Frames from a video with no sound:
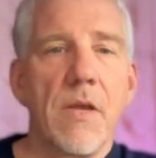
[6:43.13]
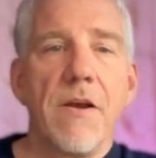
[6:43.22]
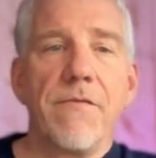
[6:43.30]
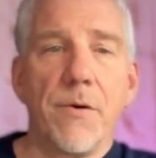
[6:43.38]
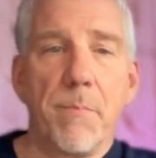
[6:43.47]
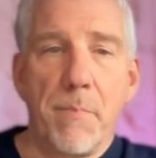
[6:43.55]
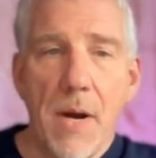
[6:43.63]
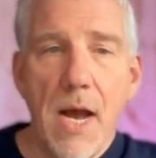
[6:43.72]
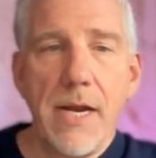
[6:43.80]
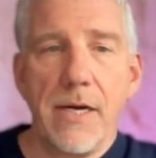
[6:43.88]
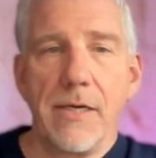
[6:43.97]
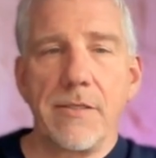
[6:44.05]
For
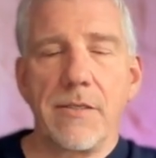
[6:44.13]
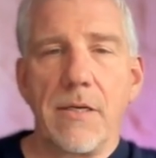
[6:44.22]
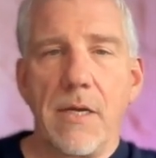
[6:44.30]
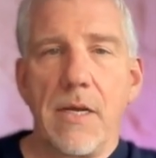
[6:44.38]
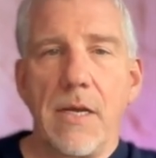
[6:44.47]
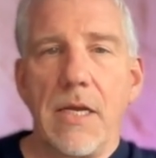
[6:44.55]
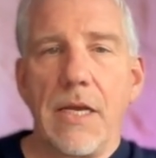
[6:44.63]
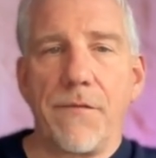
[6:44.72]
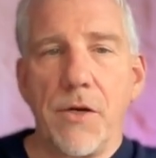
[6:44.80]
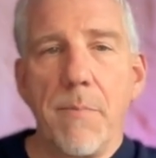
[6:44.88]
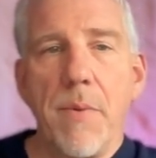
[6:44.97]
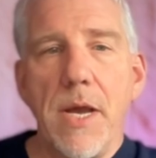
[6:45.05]
buyers, if
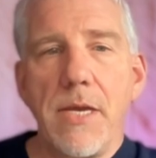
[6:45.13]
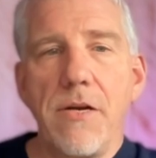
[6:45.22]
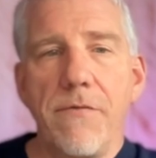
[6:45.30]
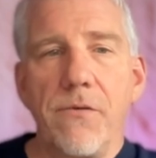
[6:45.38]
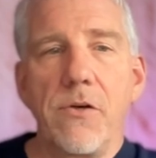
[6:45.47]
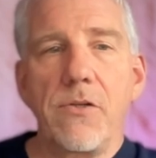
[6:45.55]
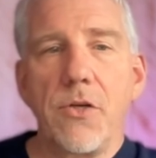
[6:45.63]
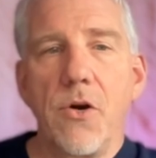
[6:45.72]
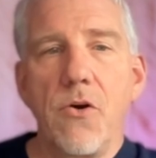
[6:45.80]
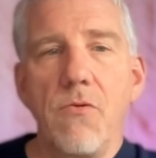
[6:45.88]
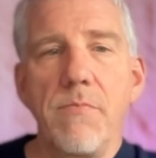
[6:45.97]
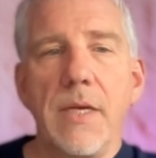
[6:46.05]
you're buying your first
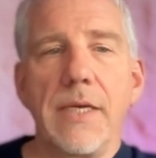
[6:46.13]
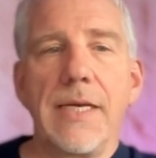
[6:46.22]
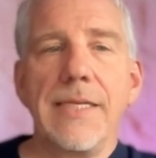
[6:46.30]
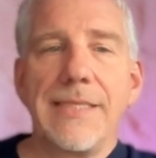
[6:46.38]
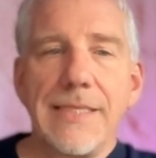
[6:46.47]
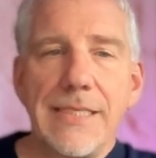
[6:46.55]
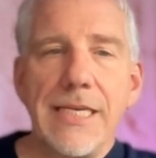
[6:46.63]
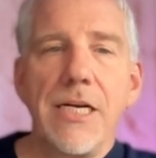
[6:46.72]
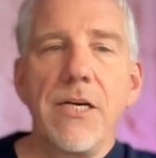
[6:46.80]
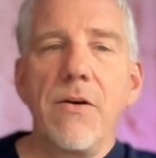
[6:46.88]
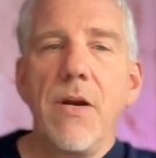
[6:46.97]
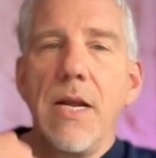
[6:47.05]
home,
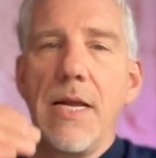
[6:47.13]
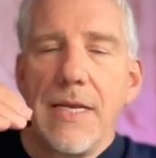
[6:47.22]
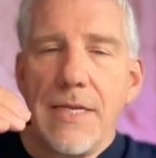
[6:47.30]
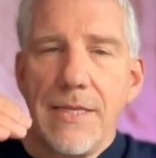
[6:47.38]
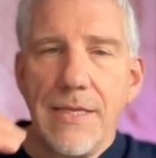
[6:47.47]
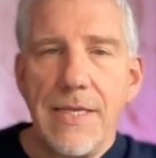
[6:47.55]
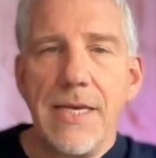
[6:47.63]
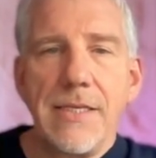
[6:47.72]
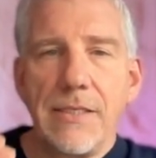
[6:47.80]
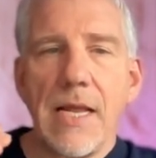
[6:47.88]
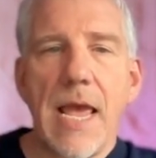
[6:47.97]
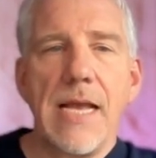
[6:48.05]
consider
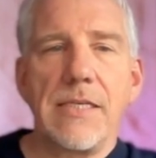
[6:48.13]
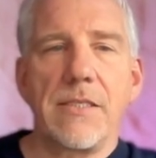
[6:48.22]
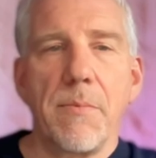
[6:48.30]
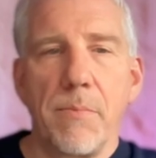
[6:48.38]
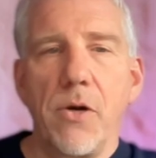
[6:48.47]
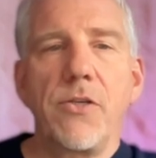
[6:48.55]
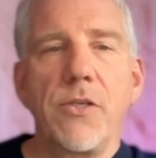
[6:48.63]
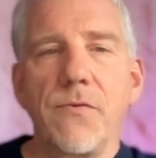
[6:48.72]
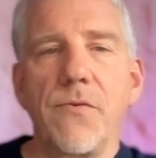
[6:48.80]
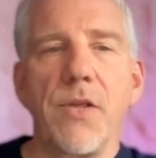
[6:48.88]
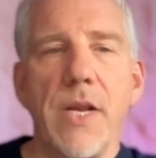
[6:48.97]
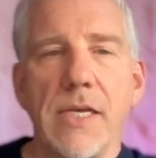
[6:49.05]
this as the purchase
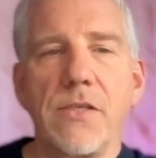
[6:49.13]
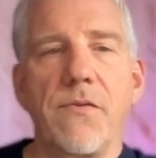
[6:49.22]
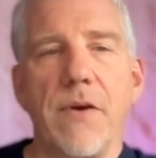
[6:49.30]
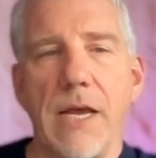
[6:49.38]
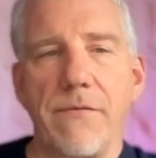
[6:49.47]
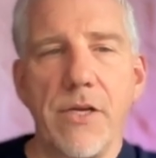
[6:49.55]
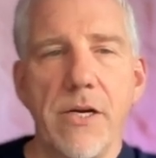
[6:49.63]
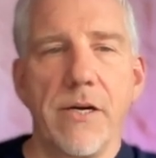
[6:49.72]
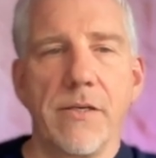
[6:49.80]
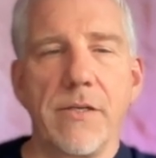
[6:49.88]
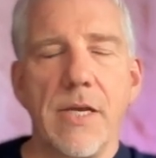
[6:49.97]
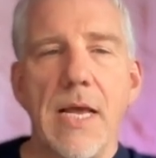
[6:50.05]
for the next 5
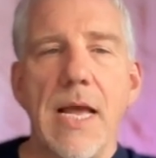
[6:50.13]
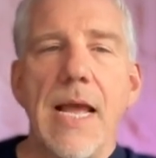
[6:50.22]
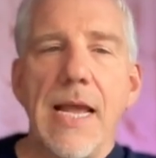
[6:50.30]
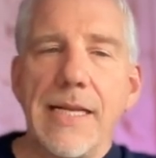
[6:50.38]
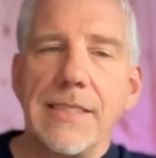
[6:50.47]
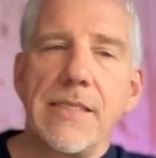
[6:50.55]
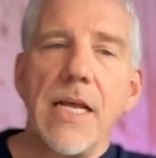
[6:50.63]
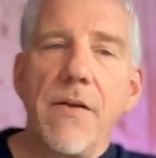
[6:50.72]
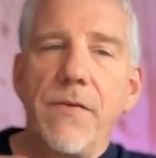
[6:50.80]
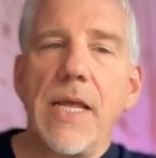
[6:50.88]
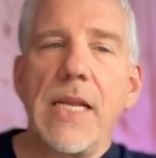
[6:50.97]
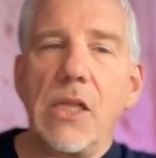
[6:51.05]
years. Instead of
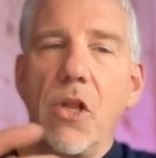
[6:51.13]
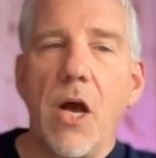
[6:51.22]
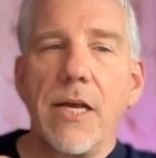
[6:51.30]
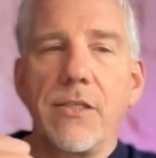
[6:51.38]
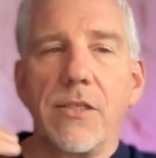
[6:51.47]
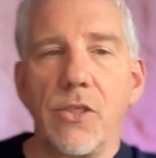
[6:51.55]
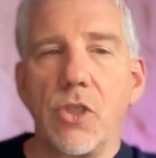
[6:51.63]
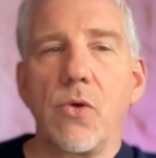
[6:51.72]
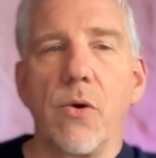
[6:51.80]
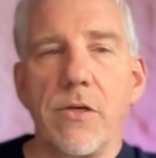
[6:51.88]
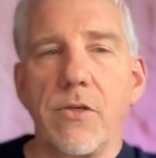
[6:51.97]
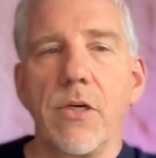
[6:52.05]
getting lost in
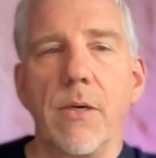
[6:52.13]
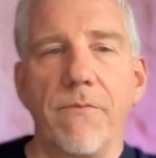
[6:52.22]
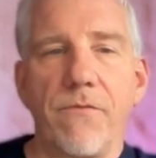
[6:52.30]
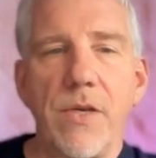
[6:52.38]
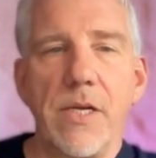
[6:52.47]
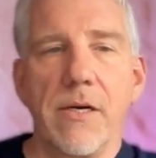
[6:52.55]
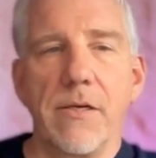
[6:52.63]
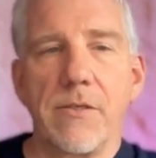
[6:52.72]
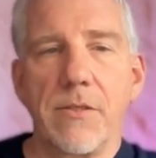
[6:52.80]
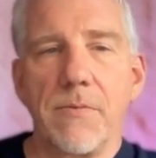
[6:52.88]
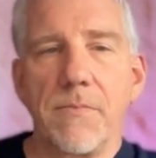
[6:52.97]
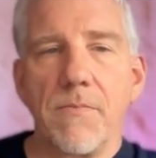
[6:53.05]
short-term
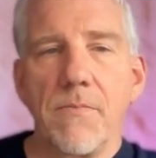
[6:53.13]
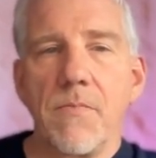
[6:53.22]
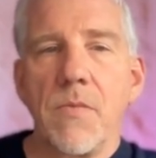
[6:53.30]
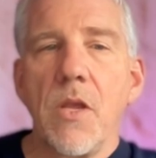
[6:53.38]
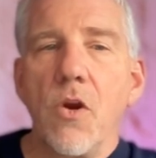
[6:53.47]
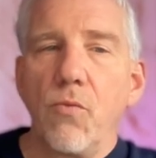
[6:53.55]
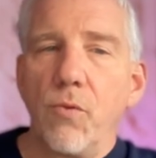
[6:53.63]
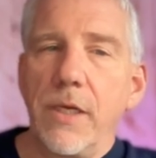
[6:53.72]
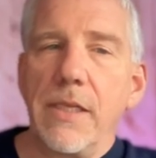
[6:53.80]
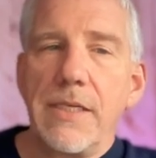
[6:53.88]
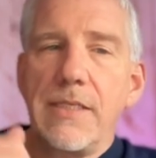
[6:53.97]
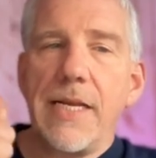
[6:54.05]
fears, real
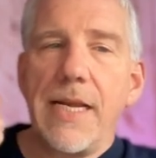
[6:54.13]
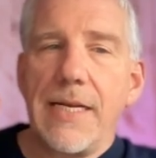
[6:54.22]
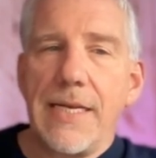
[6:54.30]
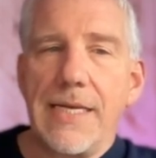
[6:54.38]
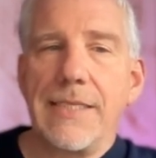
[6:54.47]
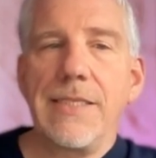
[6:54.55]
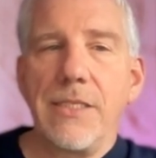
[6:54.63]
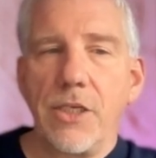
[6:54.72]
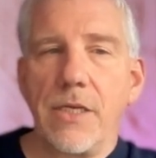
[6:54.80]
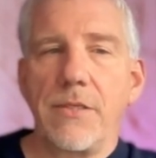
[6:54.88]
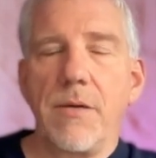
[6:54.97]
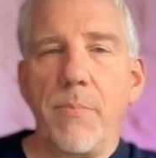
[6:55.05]
estate isn't
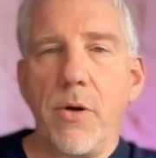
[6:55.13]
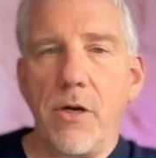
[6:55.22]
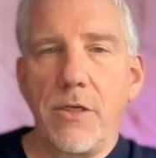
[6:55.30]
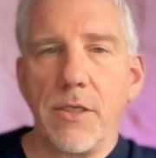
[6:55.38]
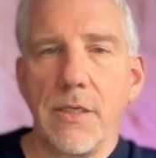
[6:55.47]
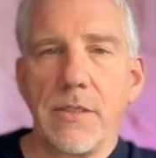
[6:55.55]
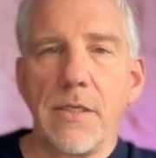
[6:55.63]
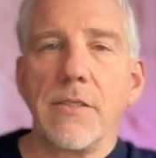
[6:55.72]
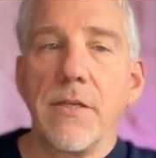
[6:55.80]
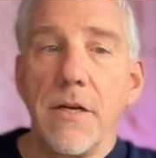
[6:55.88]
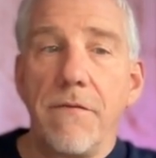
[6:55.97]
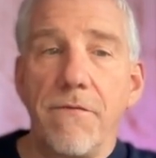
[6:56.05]
just a purchase, it's
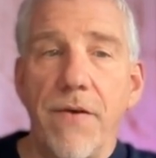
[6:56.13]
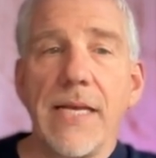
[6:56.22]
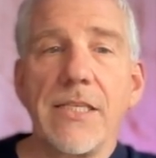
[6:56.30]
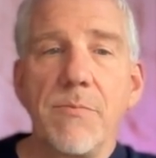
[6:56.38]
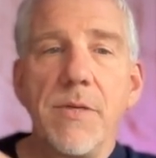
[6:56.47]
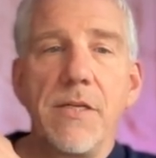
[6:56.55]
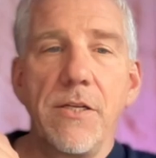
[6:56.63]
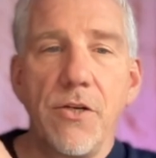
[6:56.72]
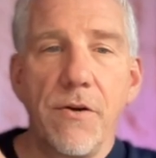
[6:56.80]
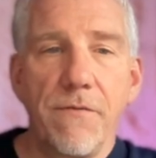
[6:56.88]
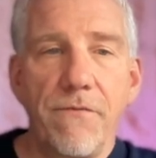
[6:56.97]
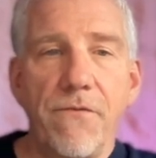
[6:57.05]
an investment in your
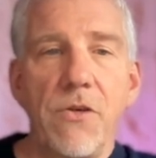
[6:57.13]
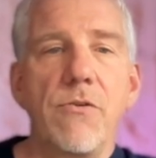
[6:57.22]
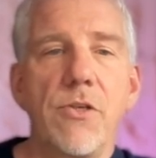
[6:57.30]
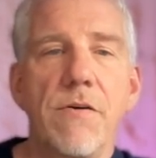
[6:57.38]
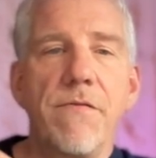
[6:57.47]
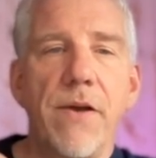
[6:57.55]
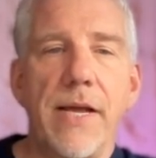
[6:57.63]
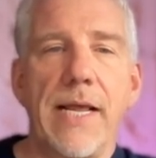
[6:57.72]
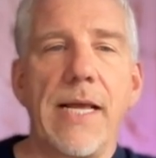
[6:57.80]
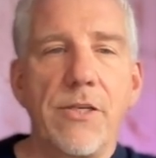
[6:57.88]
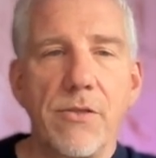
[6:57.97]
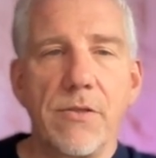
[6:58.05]
future
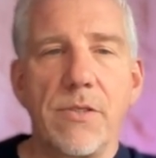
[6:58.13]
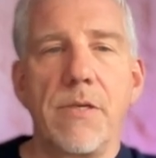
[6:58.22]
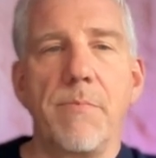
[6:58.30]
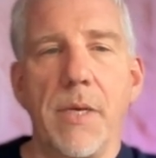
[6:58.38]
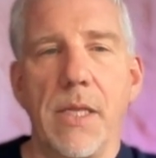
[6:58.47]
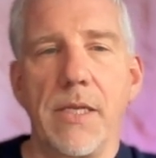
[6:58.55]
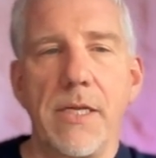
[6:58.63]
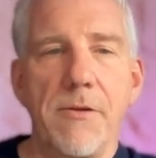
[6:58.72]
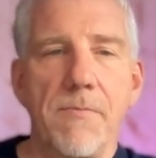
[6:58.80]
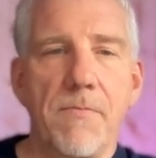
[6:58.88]
financial stability.